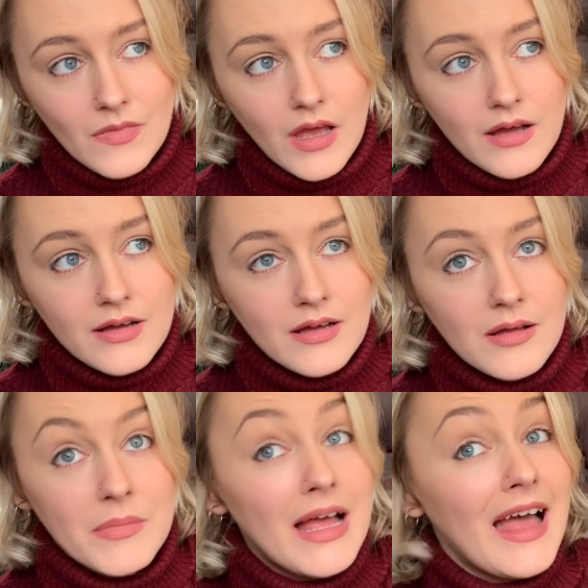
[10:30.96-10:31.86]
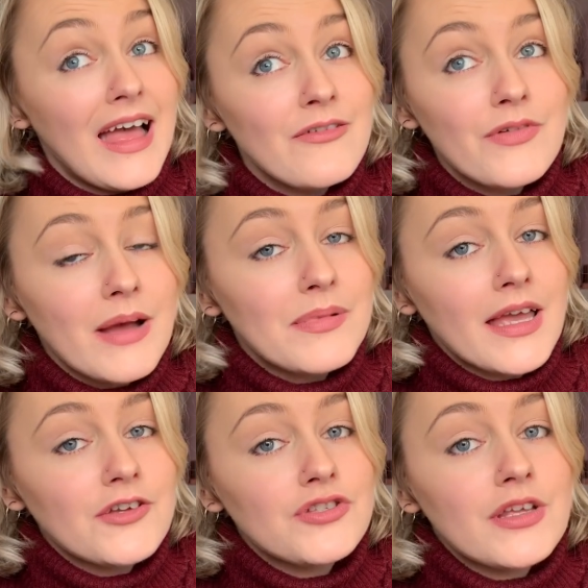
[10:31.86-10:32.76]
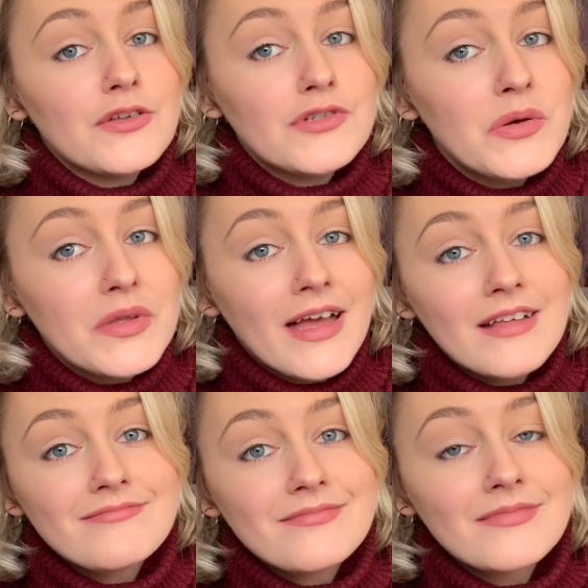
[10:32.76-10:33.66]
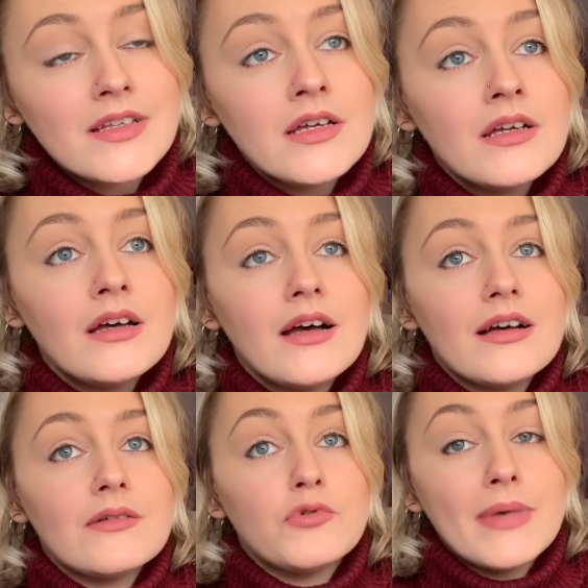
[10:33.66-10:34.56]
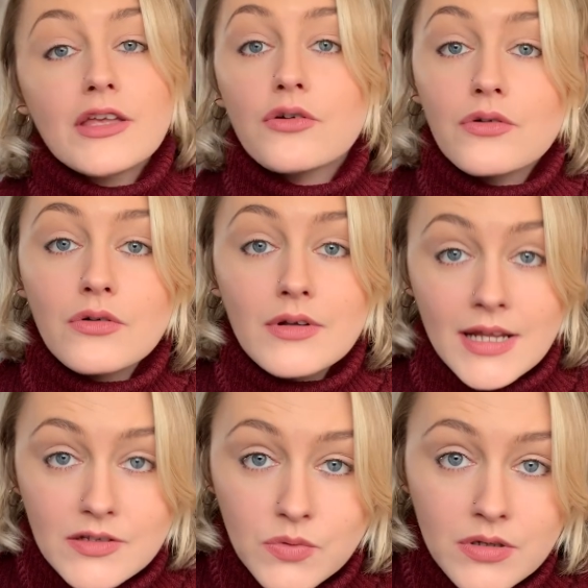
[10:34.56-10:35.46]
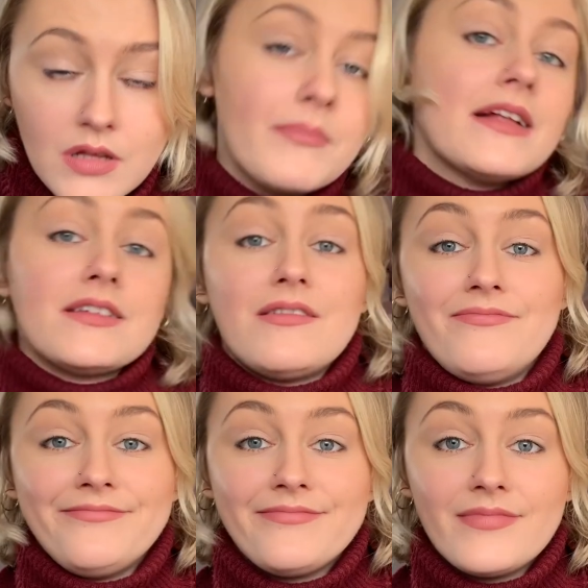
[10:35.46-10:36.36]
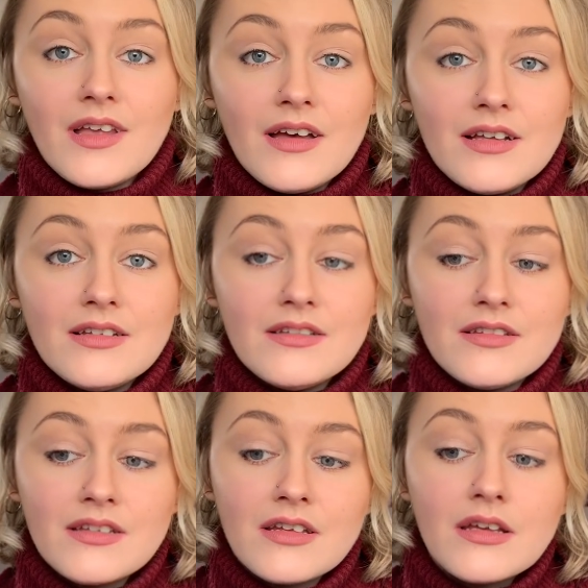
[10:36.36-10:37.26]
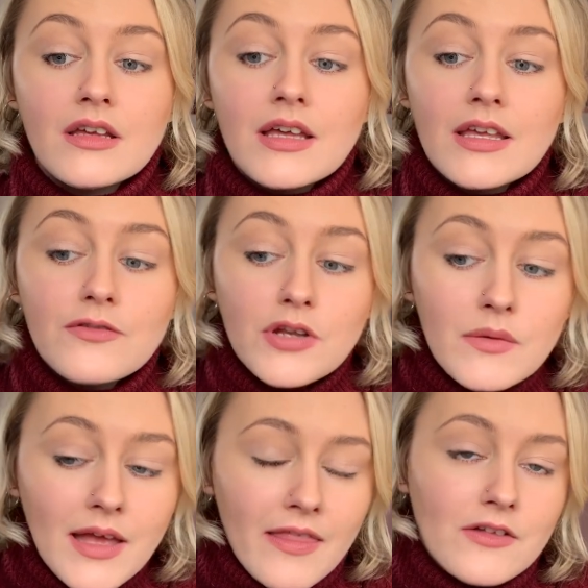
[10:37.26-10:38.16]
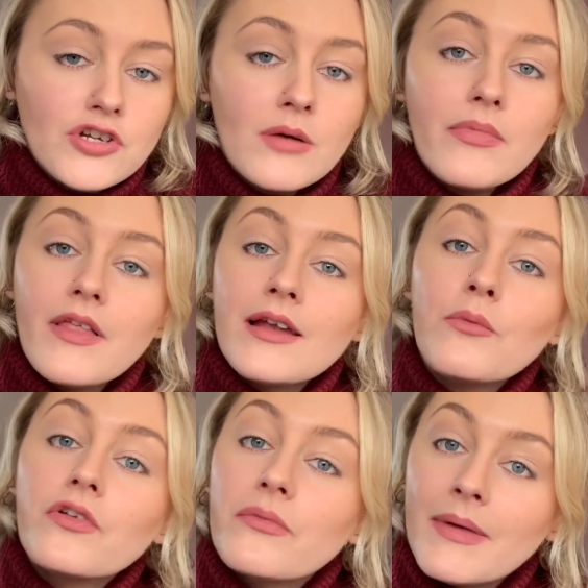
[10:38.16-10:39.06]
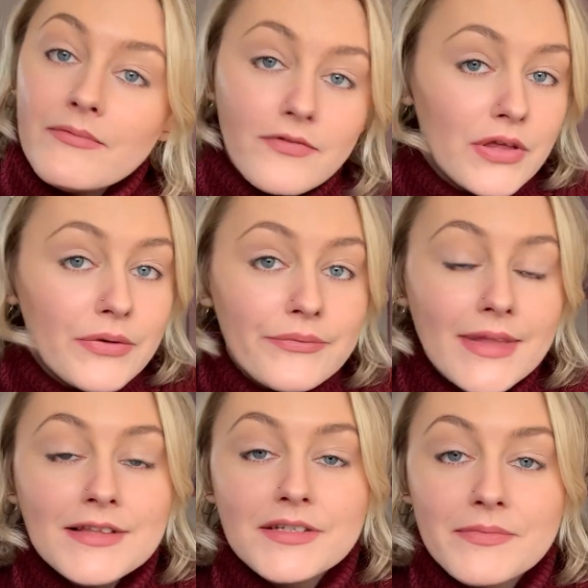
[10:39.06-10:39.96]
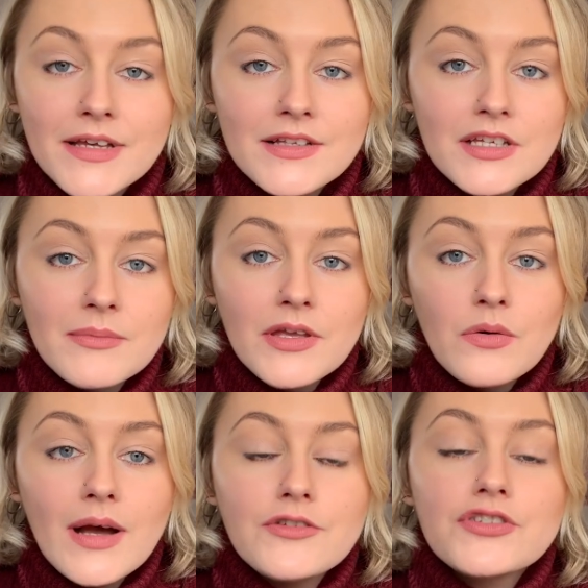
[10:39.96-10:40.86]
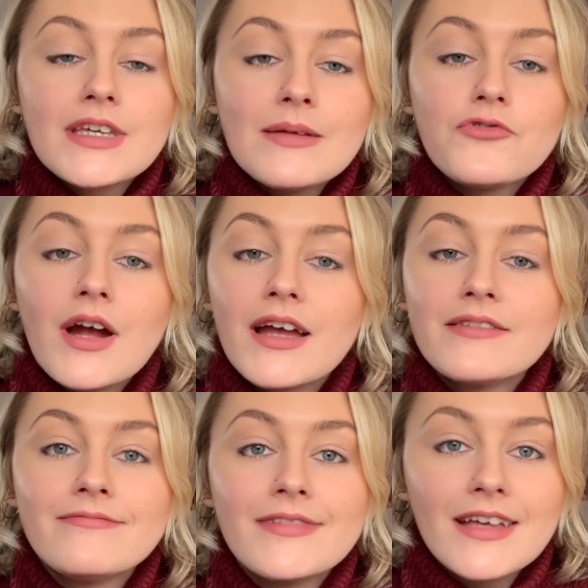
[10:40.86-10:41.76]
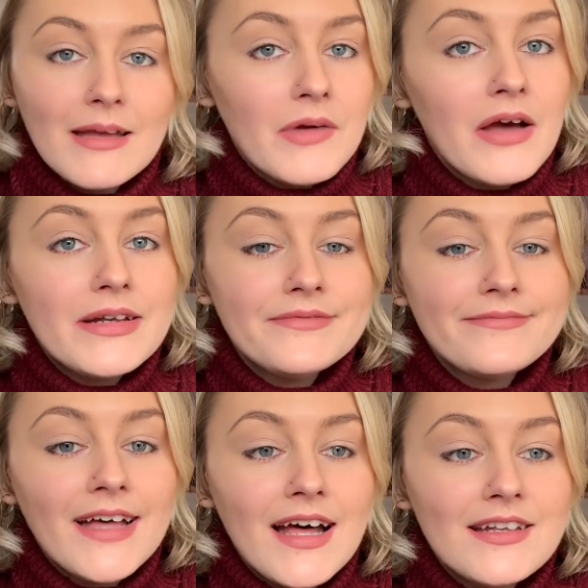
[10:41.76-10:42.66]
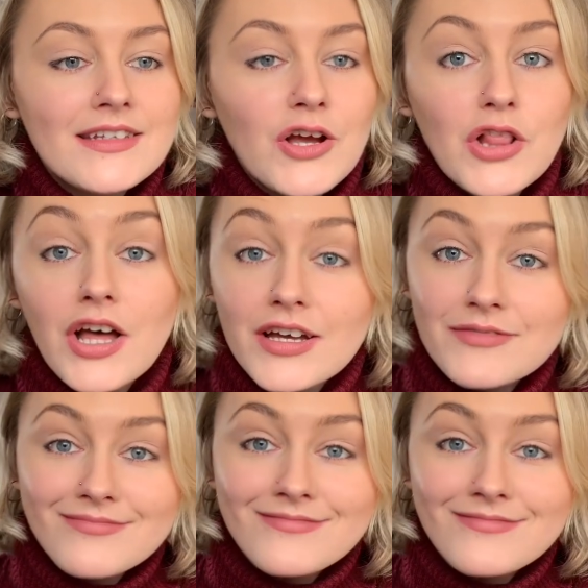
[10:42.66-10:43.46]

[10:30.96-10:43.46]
Every application that you don't get will make your next one better. And if you don't get that job, then it wasn't meant for you and something is coming your way. Just keep trying and keep going, and good luck.